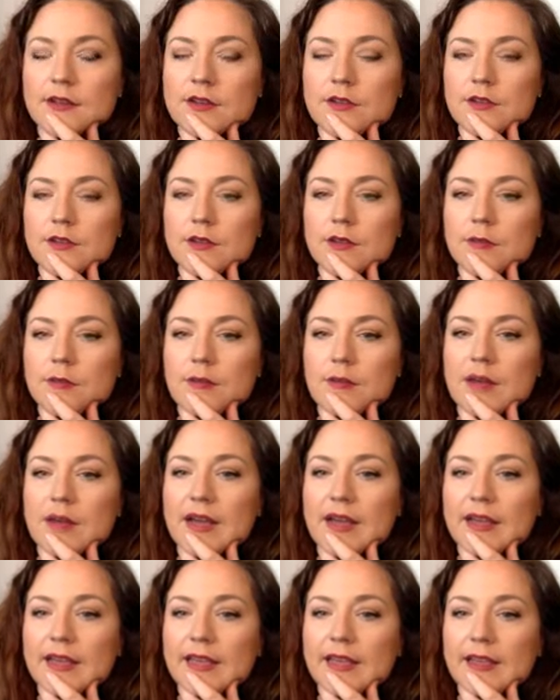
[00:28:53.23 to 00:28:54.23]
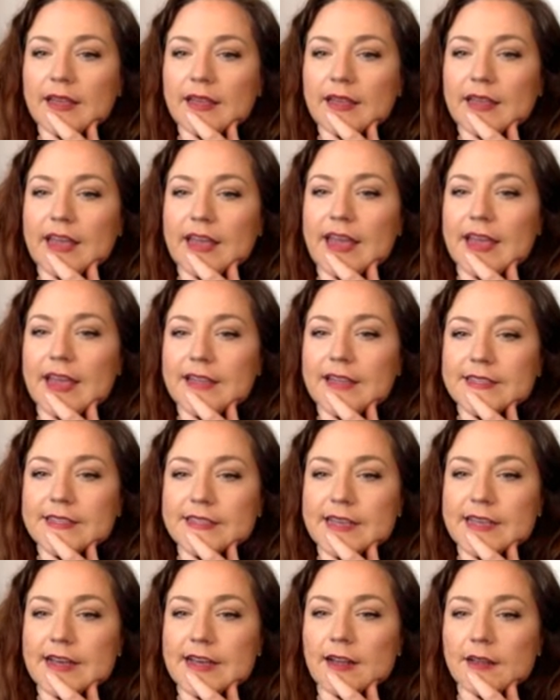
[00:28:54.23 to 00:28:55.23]
my
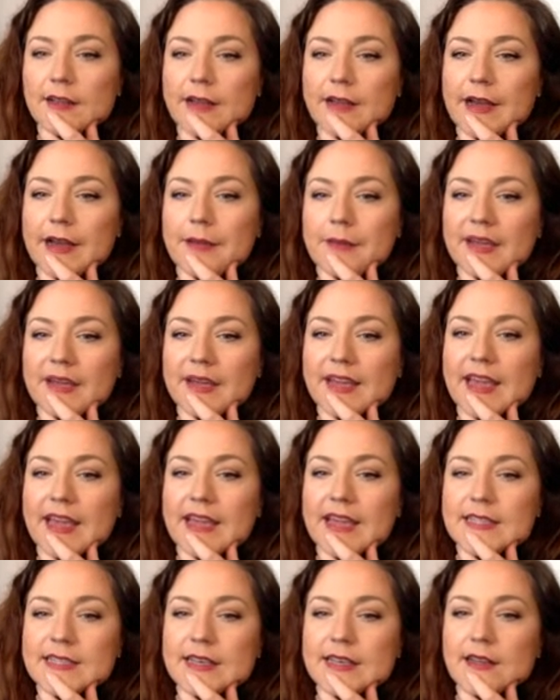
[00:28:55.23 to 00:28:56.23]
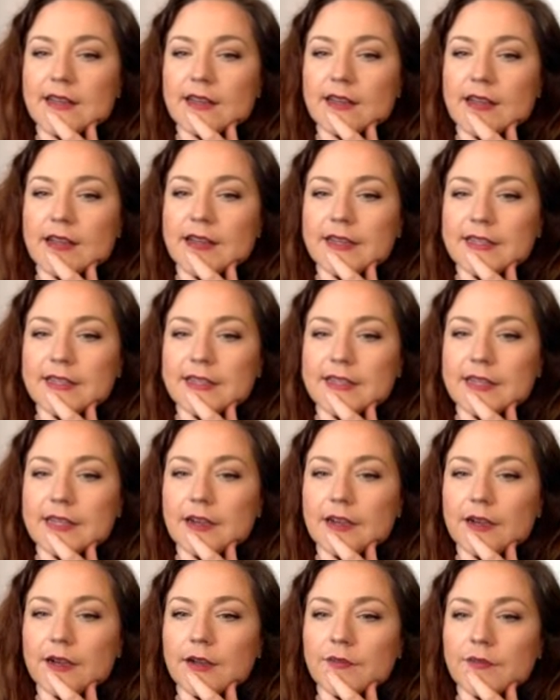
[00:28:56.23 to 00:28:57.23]
KCl line. My KCl line is here.
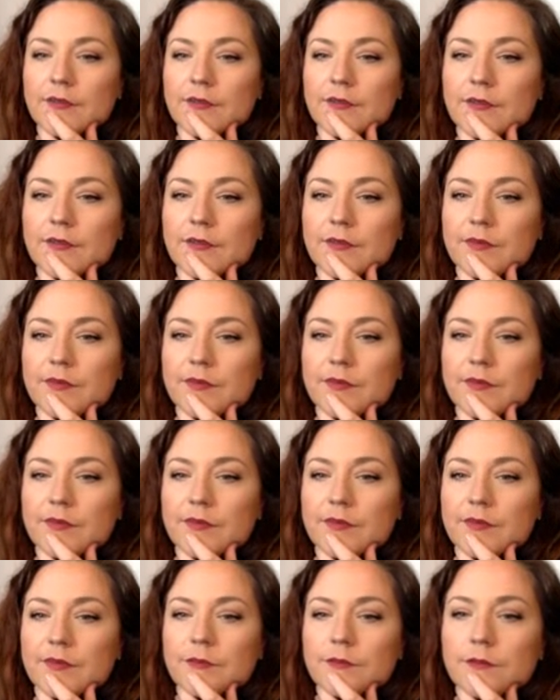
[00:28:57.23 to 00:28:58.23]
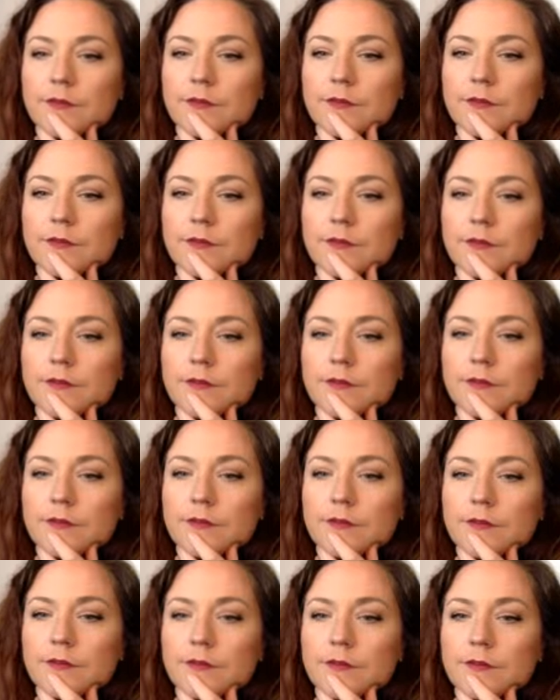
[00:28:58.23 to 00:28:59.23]
It's a curve. And I'm
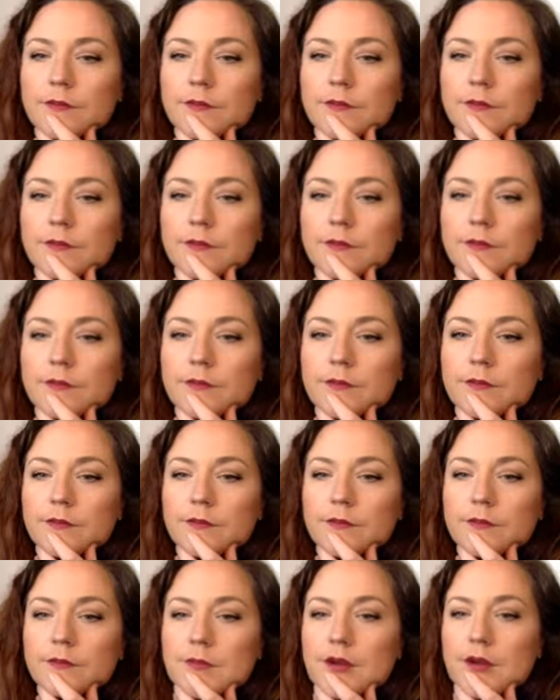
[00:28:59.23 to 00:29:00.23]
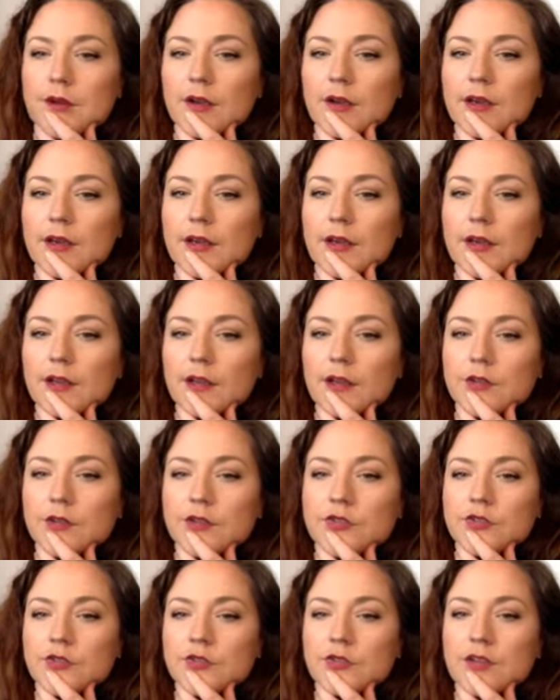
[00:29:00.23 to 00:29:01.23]
at my 50 mark, and I go
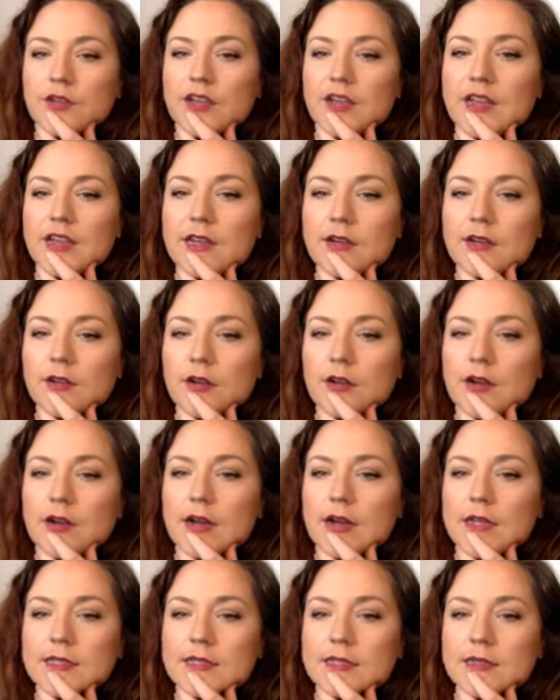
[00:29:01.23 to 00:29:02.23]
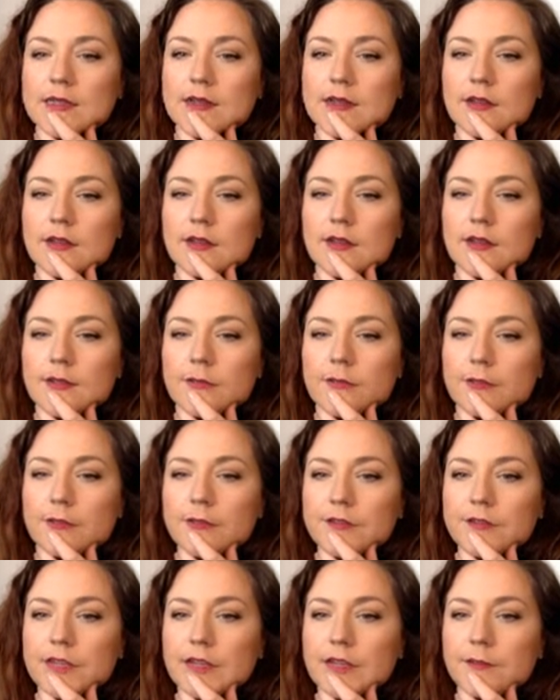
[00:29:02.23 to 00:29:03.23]
straight across the
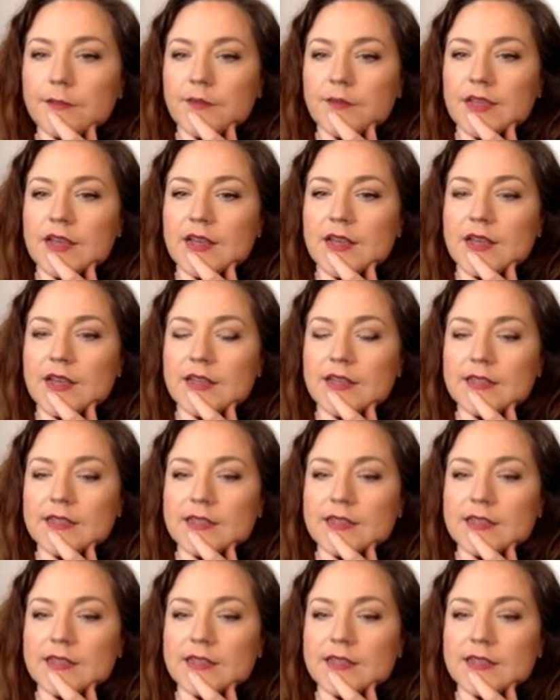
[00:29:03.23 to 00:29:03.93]
50 until